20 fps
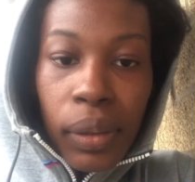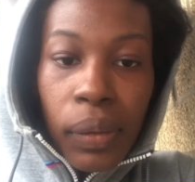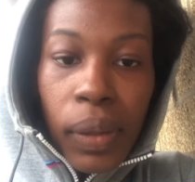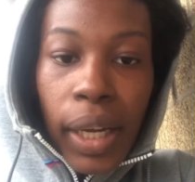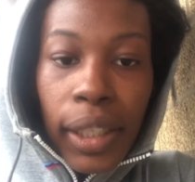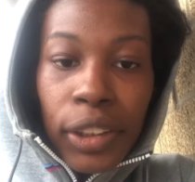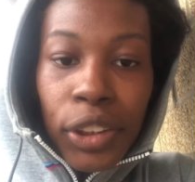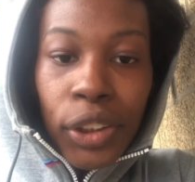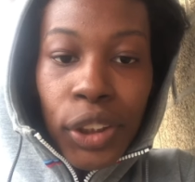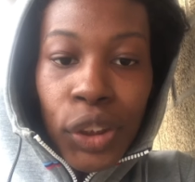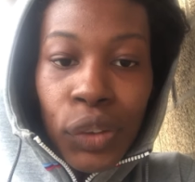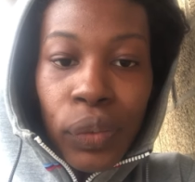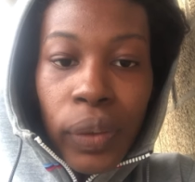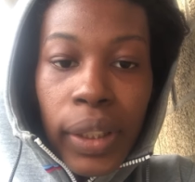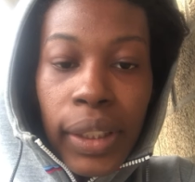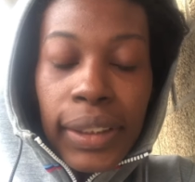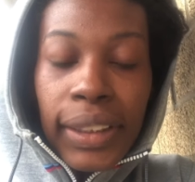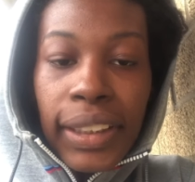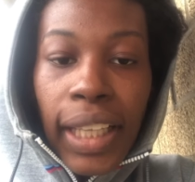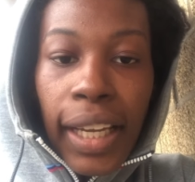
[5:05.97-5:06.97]
I just
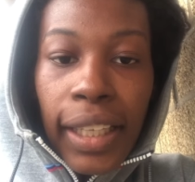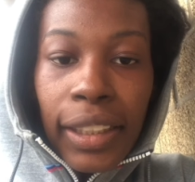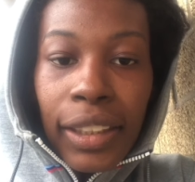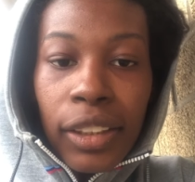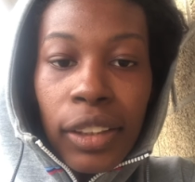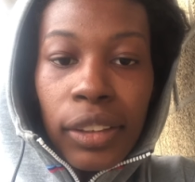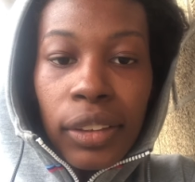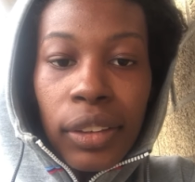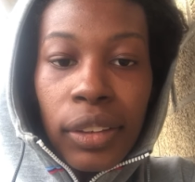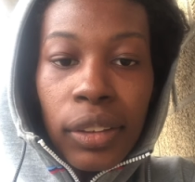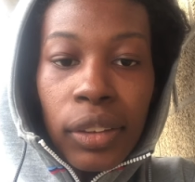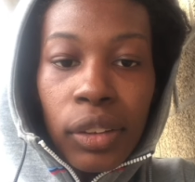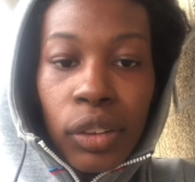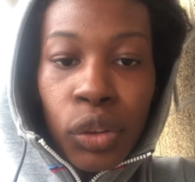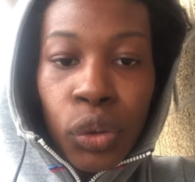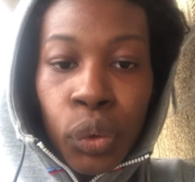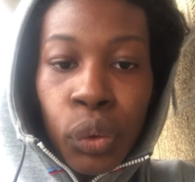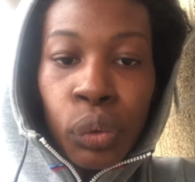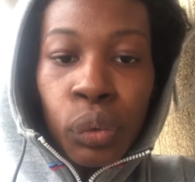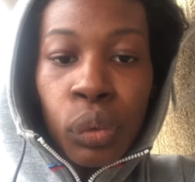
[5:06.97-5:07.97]
read Titus
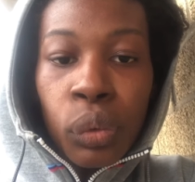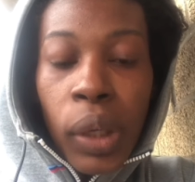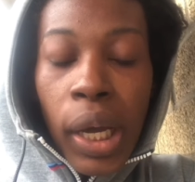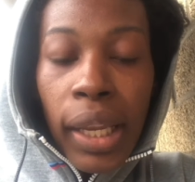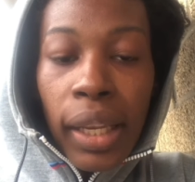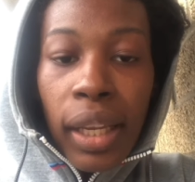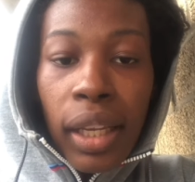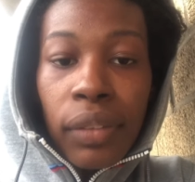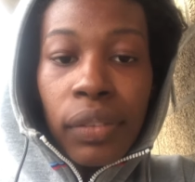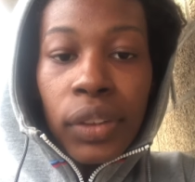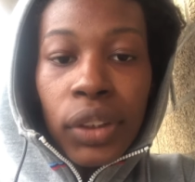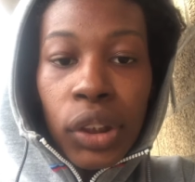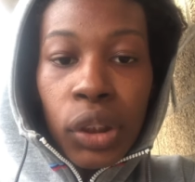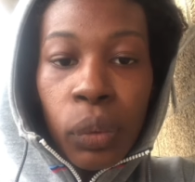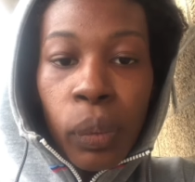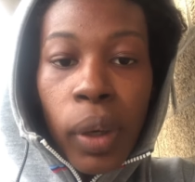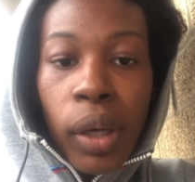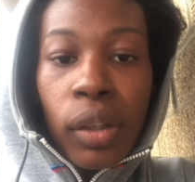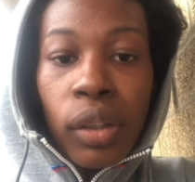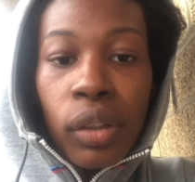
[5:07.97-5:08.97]
2 11
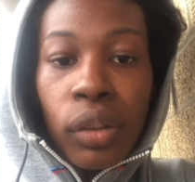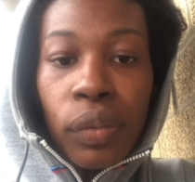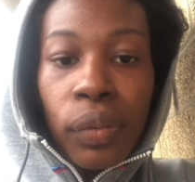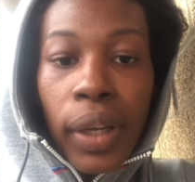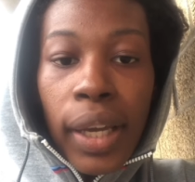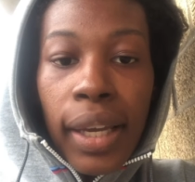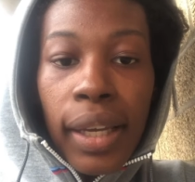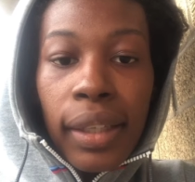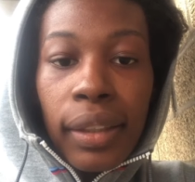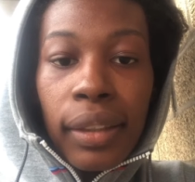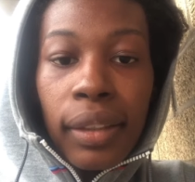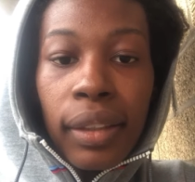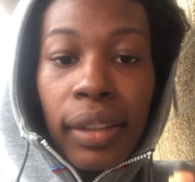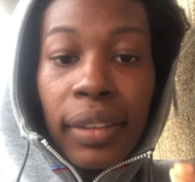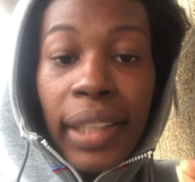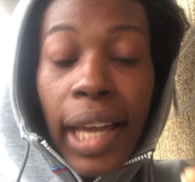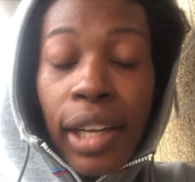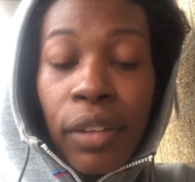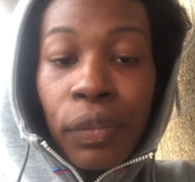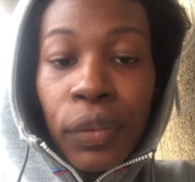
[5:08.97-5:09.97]
12,
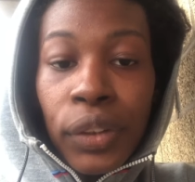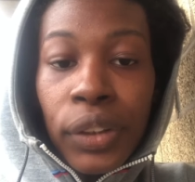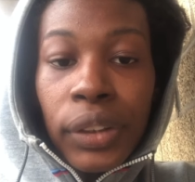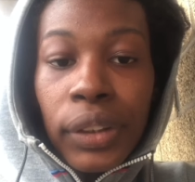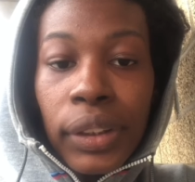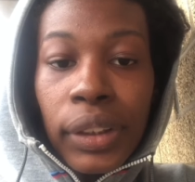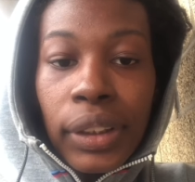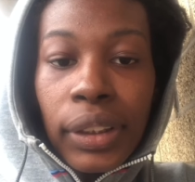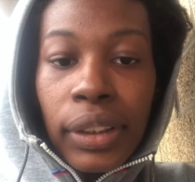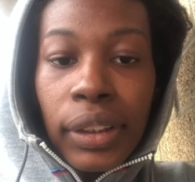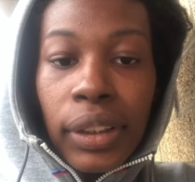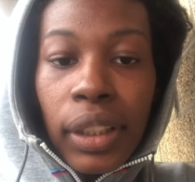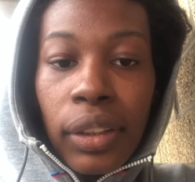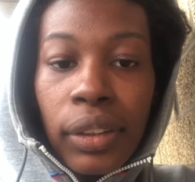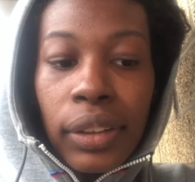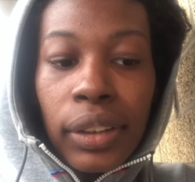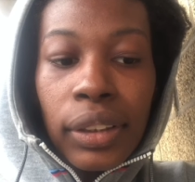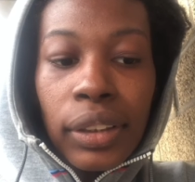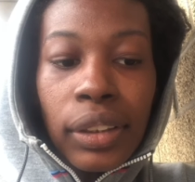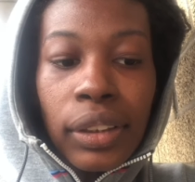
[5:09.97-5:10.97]
and that verse
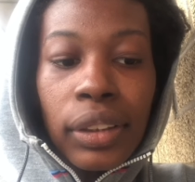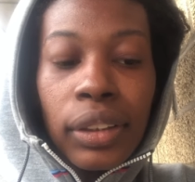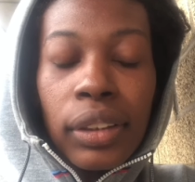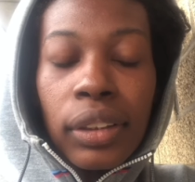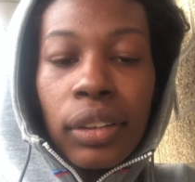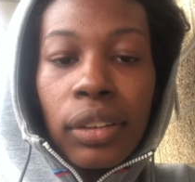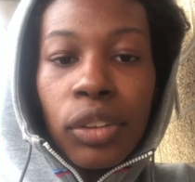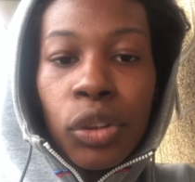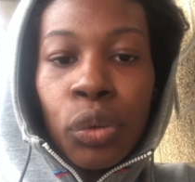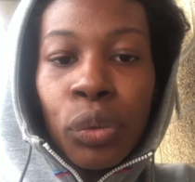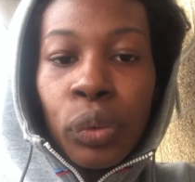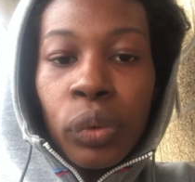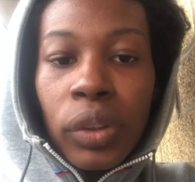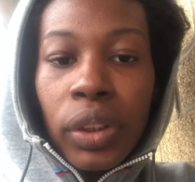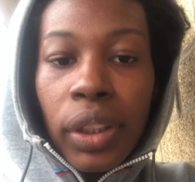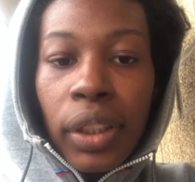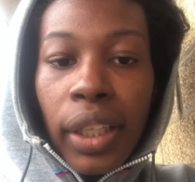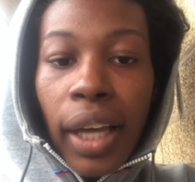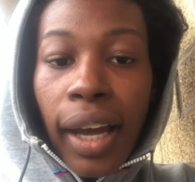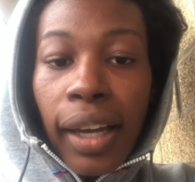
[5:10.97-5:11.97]
tells us to, to
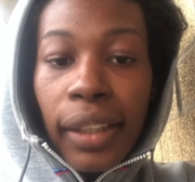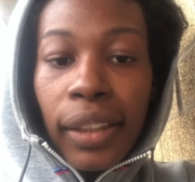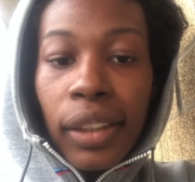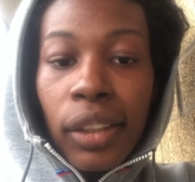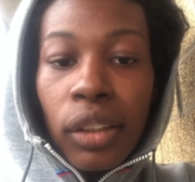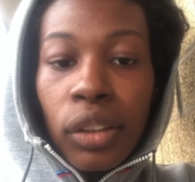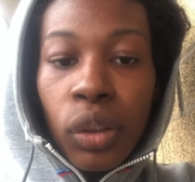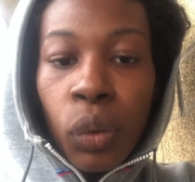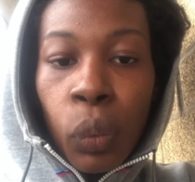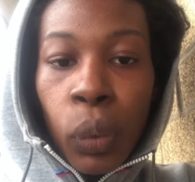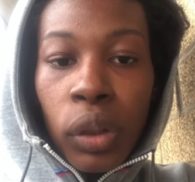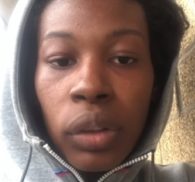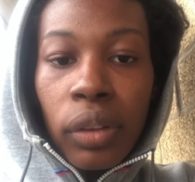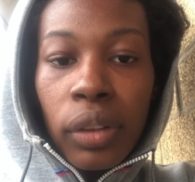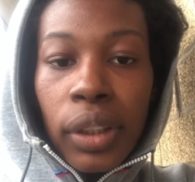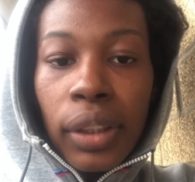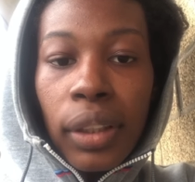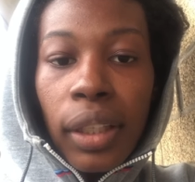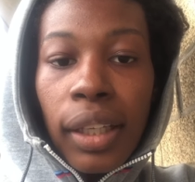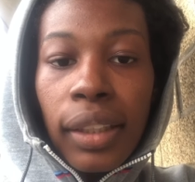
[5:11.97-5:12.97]
deny the
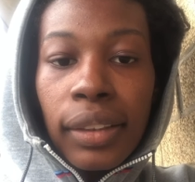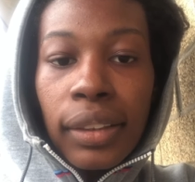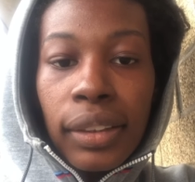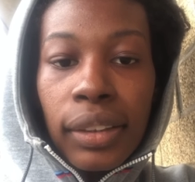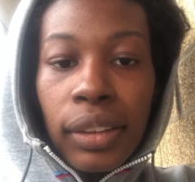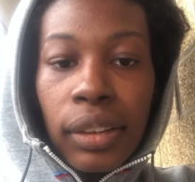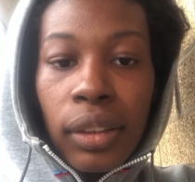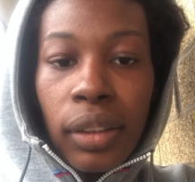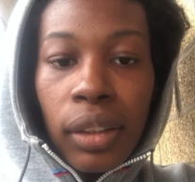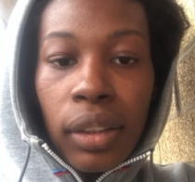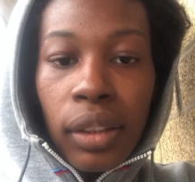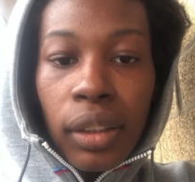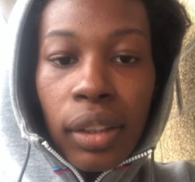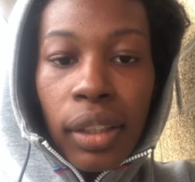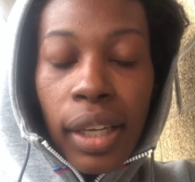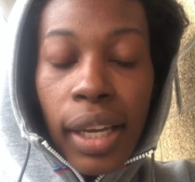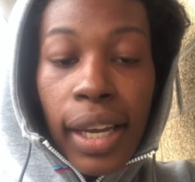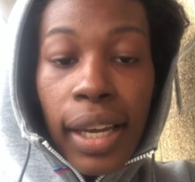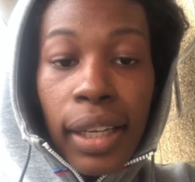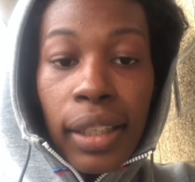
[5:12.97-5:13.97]
worldly lust
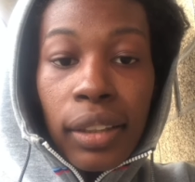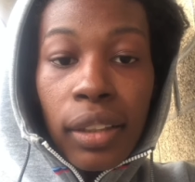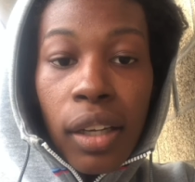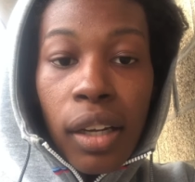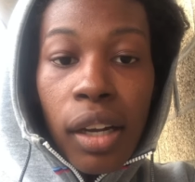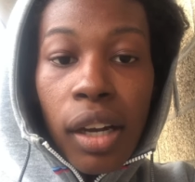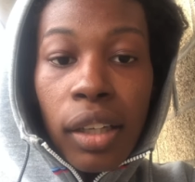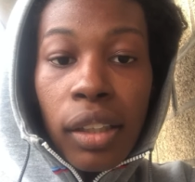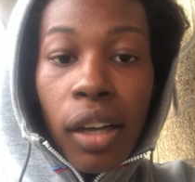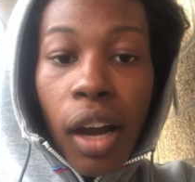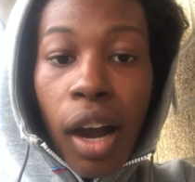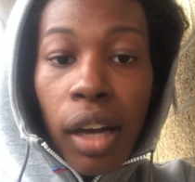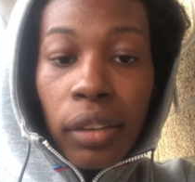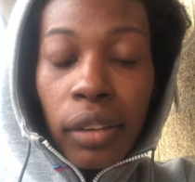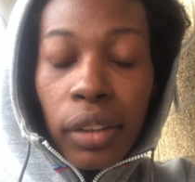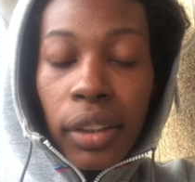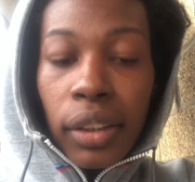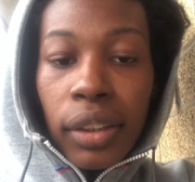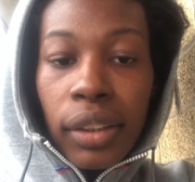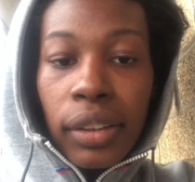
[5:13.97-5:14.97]
and
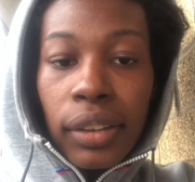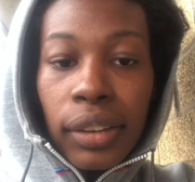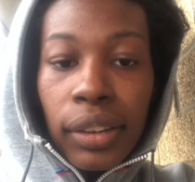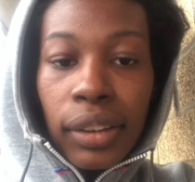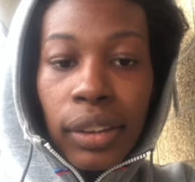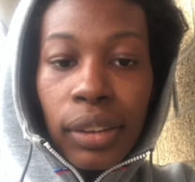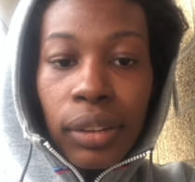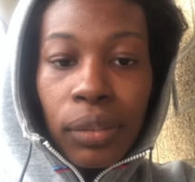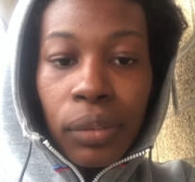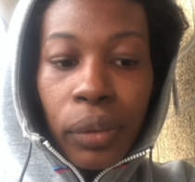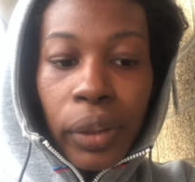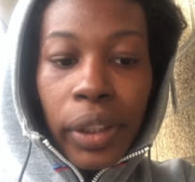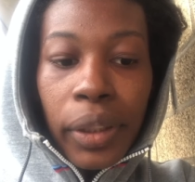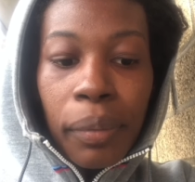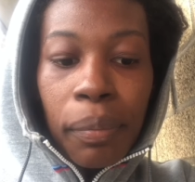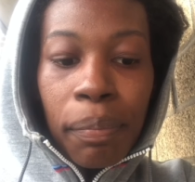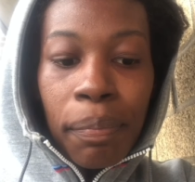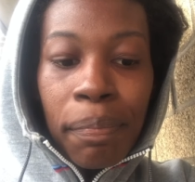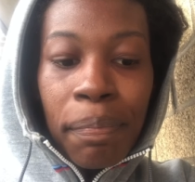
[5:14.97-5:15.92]
ungodliness, right?